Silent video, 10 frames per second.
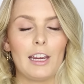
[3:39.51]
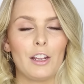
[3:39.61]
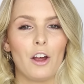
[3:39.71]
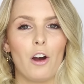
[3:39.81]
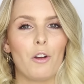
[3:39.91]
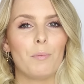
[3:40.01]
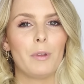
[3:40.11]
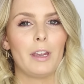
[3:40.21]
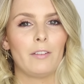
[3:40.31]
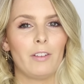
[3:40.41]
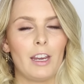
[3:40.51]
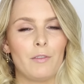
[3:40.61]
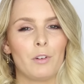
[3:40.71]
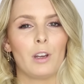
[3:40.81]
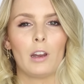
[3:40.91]
in the hope that if
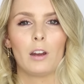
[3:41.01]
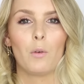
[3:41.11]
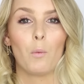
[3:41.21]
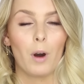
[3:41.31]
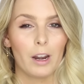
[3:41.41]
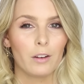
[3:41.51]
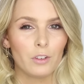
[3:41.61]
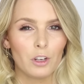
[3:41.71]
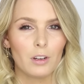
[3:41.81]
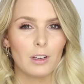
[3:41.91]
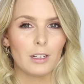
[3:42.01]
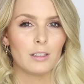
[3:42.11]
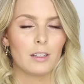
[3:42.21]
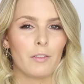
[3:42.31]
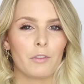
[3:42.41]
even one of you
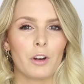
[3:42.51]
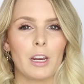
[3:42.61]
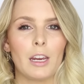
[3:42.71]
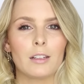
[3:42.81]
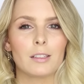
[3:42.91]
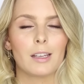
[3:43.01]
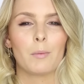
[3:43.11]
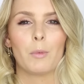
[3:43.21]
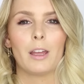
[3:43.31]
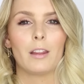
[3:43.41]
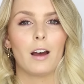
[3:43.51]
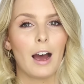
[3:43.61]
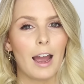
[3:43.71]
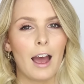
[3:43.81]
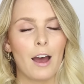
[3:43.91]
is suffering in the same way that
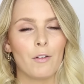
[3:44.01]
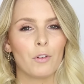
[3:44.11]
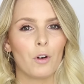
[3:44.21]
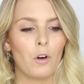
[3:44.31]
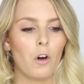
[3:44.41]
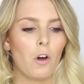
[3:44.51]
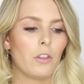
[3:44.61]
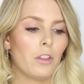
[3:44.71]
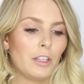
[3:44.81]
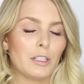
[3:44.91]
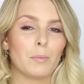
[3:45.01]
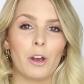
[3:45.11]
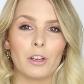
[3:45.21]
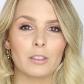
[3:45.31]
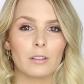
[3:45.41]
I have or that this
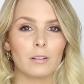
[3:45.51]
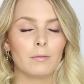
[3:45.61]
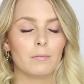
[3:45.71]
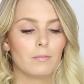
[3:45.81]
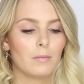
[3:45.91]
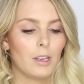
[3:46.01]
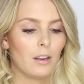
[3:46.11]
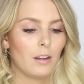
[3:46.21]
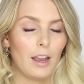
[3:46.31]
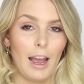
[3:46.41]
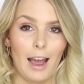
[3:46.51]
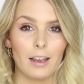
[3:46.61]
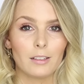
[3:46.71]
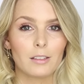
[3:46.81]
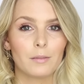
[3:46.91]
person
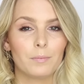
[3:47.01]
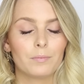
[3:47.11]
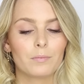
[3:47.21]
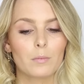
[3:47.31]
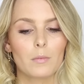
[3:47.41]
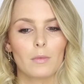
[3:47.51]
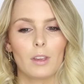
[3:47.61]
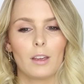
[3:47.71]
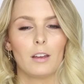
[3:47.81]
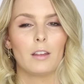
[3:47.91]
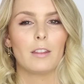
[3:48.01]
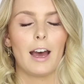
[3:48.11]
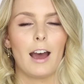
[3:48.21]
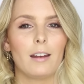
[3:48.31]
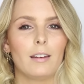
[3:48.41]
has,
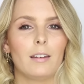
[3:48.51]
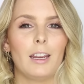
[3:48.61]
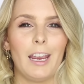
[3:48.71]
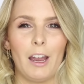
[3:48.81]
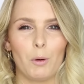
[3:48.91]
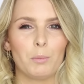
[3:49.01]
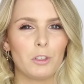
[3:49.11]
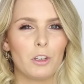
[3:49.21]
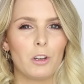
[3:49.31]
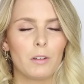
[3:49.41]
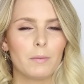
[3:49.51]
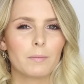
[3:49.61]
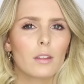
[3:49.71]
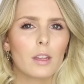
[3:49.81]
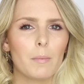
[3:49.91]
that it helps you,
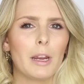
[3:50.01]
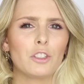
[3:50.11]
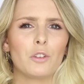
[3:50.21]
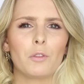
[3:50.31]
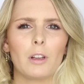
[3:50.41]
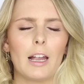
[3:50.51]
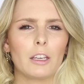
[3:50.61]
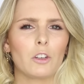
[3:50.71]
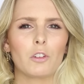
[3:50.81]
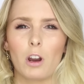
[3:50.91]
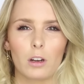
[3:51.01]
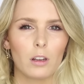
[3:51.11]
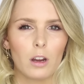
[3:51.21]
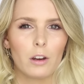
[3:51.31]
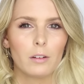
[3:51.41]
that it makes you feel like you're not
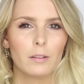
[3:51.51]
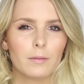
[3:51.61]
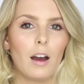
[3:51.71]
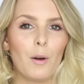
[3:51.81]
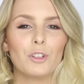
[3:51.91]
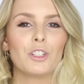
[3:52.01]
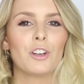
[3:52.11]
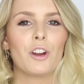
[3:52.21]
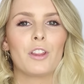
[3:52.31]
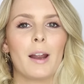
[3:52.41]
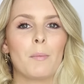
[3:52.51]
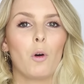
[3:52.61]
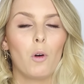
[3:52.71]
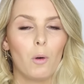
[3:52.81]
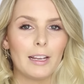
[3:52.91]
alone. I want you to know that I'm
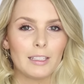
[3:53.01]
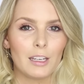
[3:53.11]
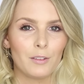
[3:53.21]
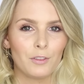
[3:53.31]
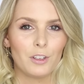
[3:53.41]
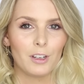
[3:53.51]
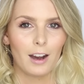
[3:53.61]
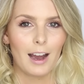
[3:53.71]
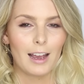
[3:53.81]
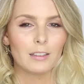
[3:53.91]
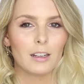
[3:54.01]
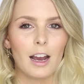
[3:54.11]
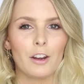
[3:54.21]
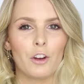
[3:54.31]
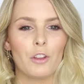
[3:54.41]
always here for you guys.
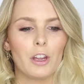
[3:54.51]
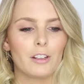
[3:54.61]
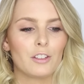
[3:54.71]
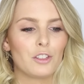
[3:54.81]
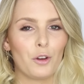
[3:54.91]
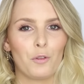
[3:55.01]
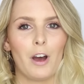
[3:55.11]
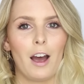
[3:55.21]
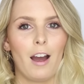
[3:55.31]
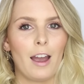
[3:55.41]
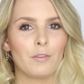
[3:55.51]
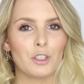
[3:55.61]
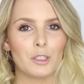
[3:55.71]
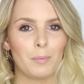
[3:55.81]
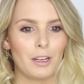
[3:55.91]
I know that so far I've
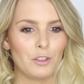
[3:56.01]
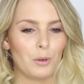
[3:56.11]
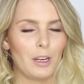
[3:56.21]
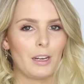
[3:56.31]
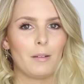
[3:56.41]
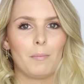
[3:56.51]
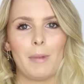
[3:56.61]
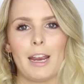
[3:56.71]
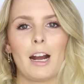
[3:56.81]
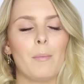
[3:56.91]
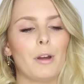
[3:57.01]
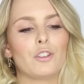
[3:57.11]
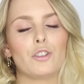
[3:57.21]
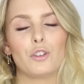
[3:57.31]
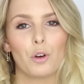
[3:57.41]
just been doing makeup
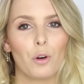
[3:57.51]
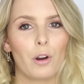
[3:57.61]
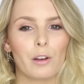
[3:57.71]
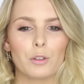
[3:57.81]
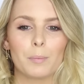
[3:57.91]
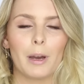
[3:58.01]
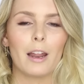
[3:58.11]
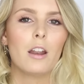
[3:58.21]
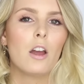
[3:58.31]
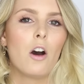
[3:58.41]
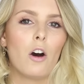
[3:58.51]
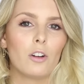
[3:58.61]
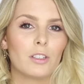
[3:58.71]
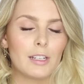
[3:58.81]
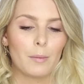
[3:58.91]
and tutorials, but
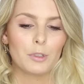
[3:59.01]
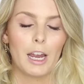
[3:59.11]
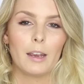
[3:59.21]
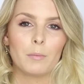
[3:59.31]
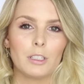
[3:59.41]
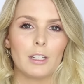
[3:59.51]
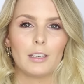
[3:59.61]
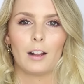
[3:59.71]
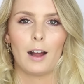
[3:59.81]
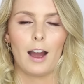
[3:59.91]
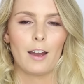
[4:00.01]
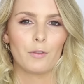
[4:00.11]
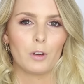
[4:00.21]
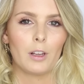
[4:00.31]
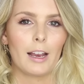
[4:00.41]
on Snapchat in particular, I
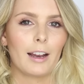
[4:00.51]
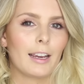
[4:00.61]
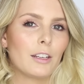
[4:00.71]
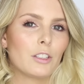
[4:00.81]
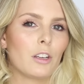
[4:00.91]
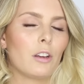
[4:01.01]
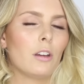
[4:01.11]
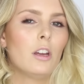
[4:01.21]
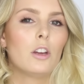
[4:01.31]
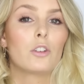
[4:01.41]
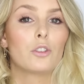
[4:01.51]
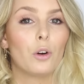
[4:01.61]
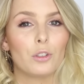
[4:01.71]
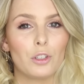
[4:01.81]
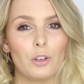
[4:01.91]
feel like I get to
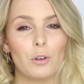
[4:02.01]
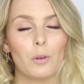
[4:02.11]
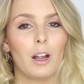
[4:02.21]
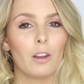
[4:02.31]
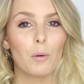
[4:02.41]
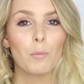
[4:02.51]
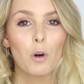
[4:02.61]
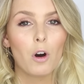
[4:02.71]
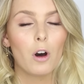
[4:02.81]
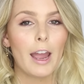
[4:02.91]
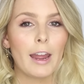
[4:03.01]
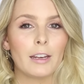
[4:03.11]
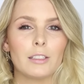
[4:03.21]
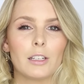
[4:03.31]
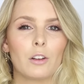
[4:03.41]
talk to you a lot more
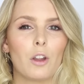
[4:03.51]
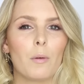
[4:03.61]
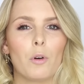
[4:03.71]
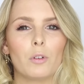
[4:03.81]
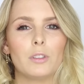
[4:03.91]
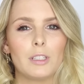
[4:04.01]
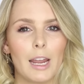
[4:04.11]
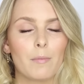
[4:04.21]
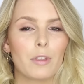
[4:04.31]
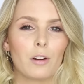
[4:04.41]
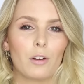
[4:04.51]
and in a lot more depth